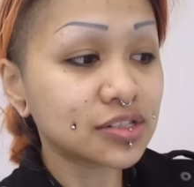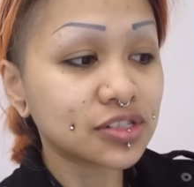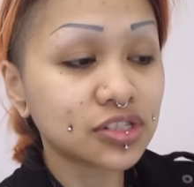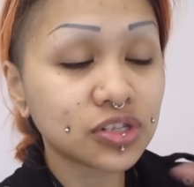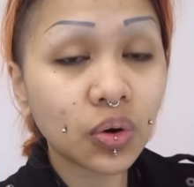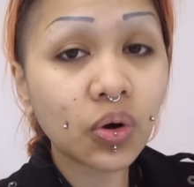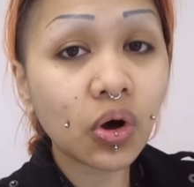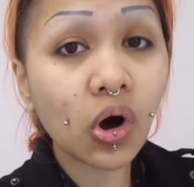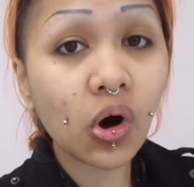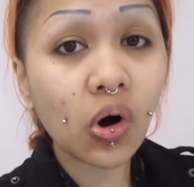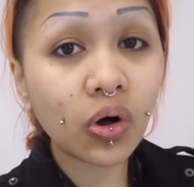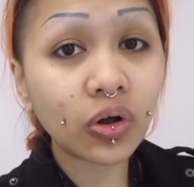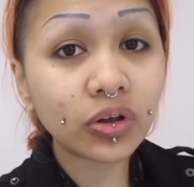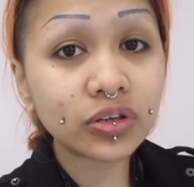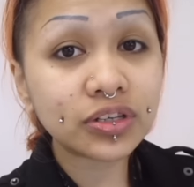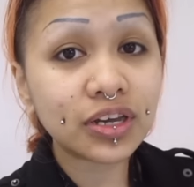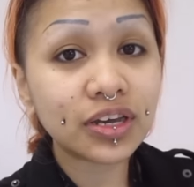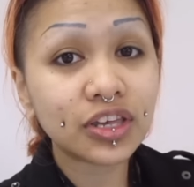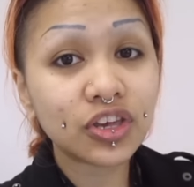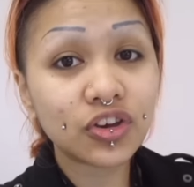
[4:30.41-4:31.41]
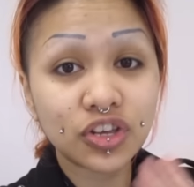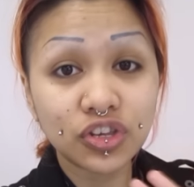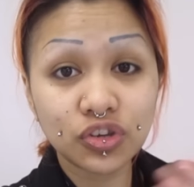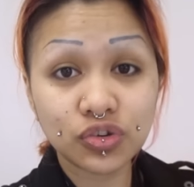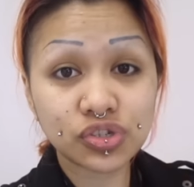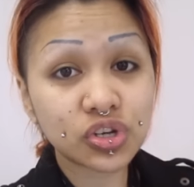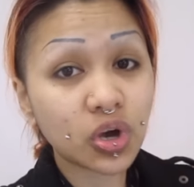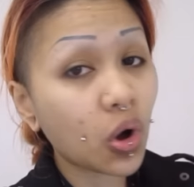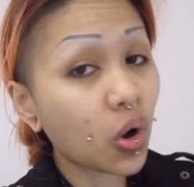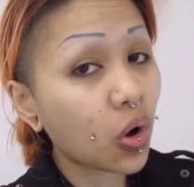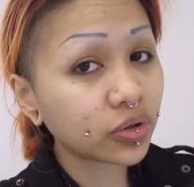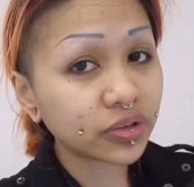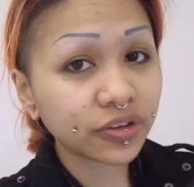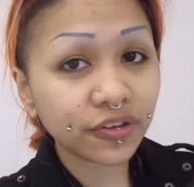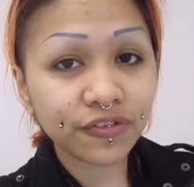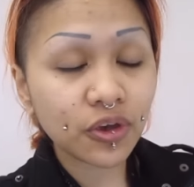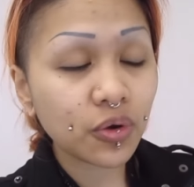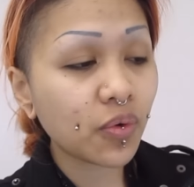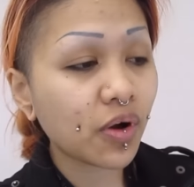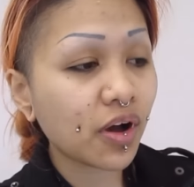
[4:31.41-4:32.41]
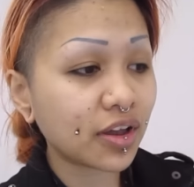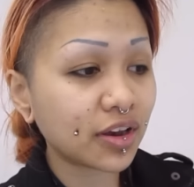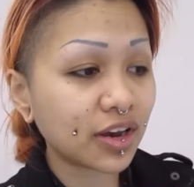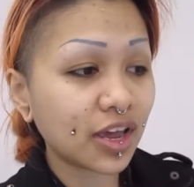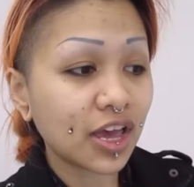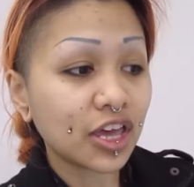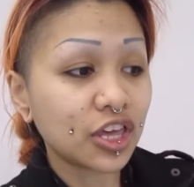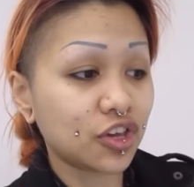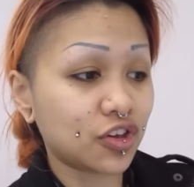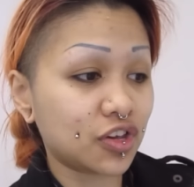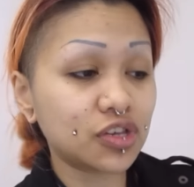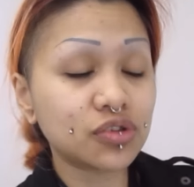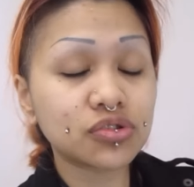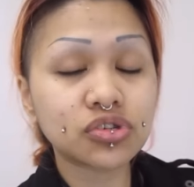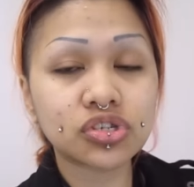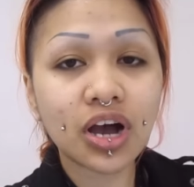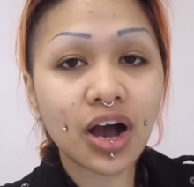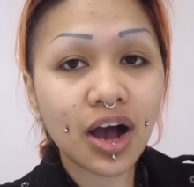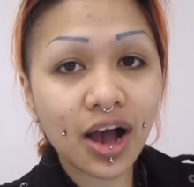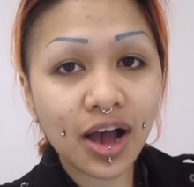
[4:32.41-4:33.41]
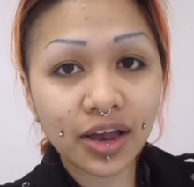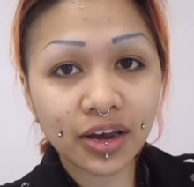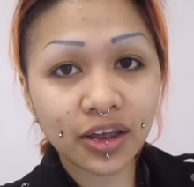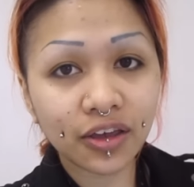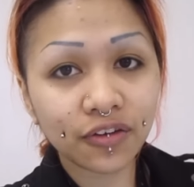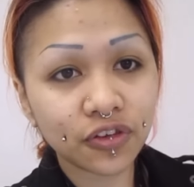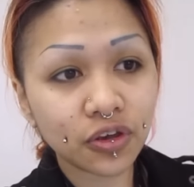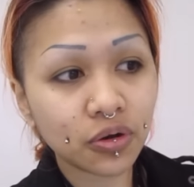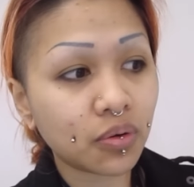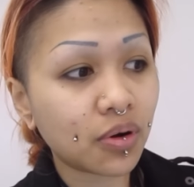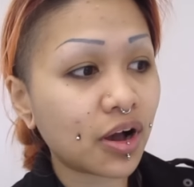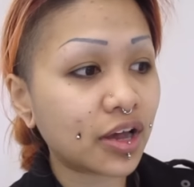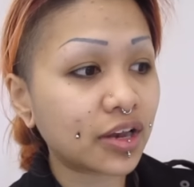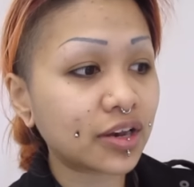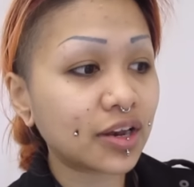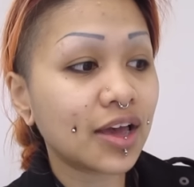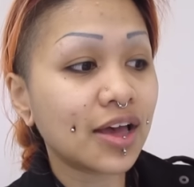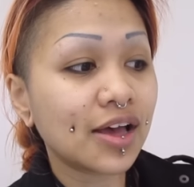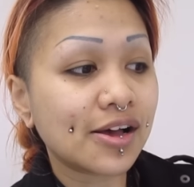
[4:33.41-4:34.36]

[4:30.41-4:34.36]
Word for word: So cold, you can use cold if you want, you can use hot if you want.